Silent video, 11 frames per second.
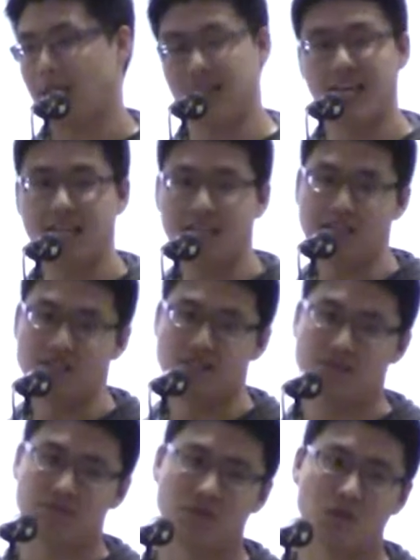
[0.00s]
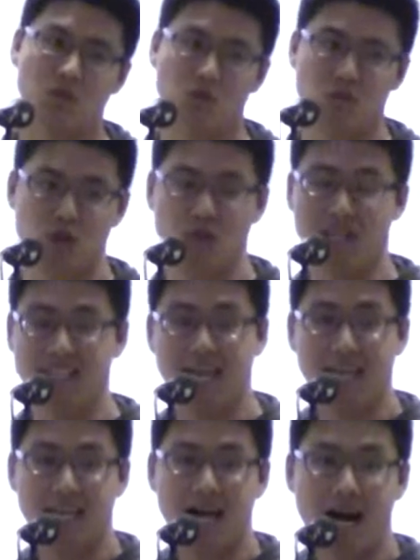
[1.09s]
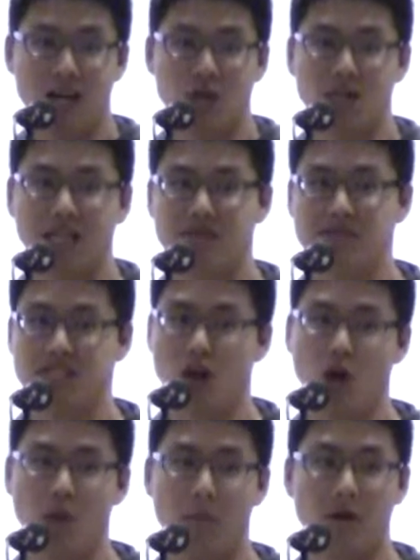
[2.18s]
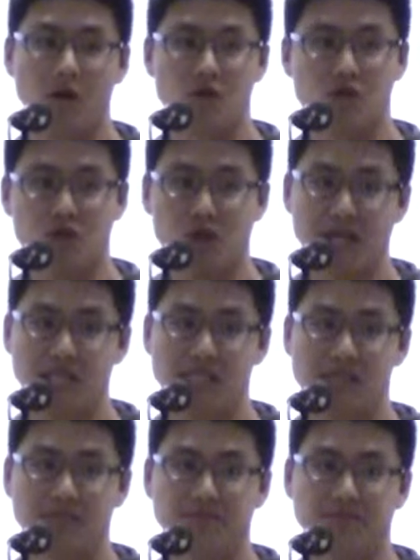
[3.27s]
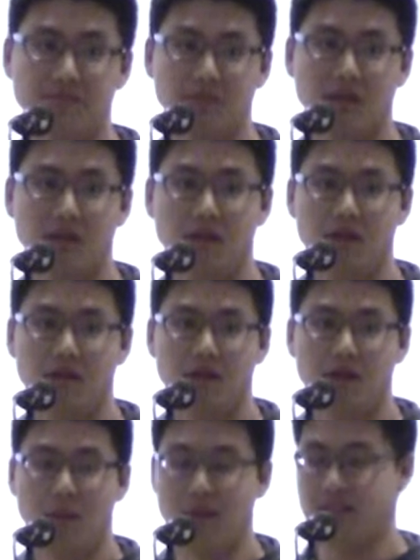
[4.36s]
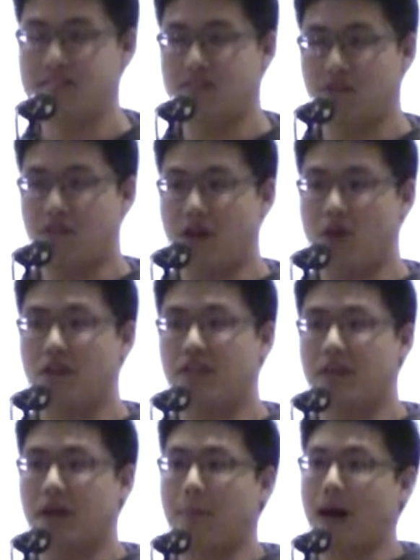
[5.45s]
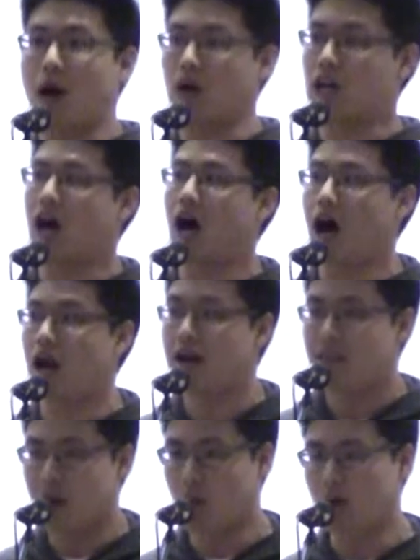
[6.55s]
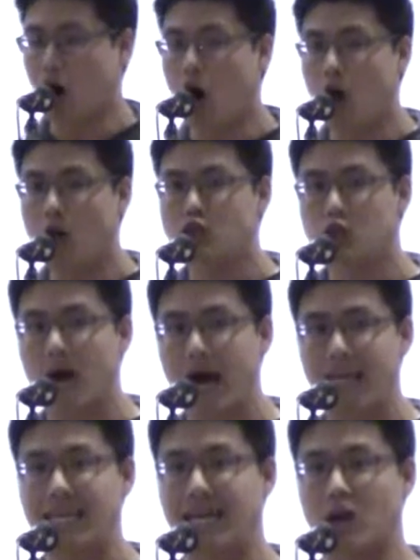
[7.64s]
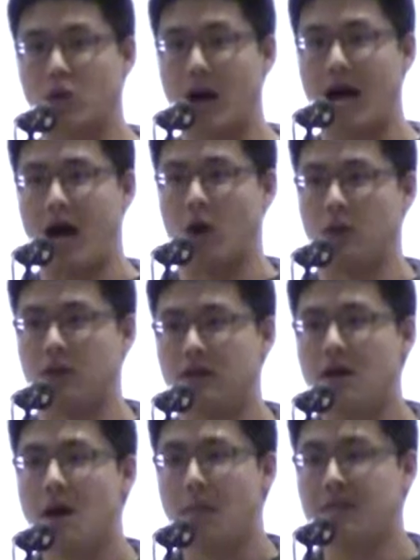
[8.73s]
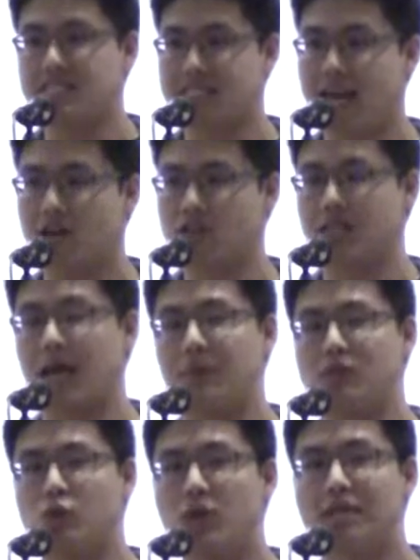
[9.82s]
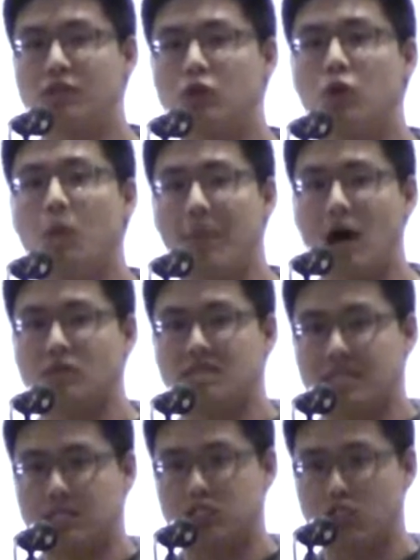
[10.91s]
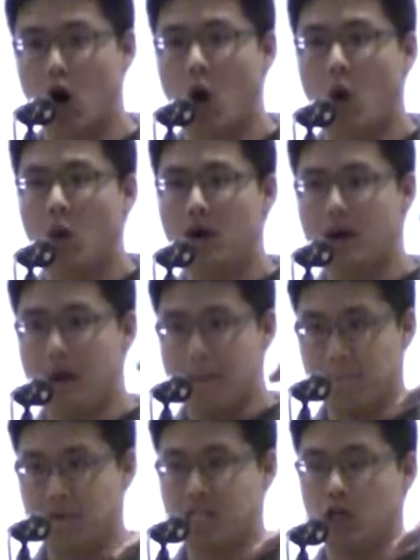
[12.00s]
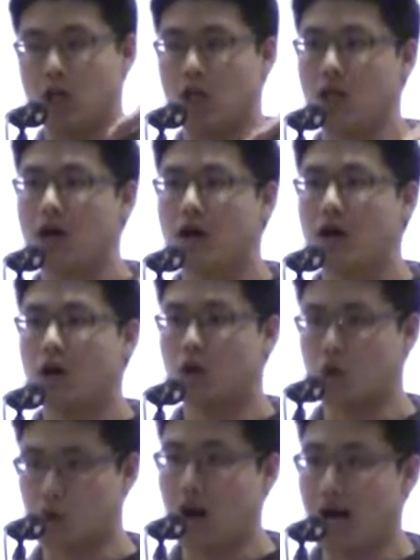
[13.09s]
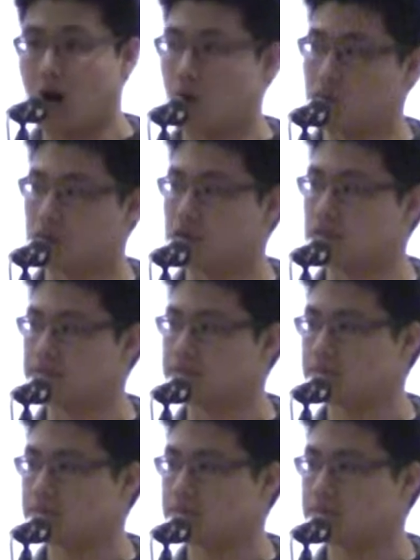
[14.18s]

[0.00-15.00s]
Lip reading: And ladies, would you really date a guy who claims he's almost straight? But this is the very thing about God that we all try to get around. But his standards are like between two mountains, no middle ground.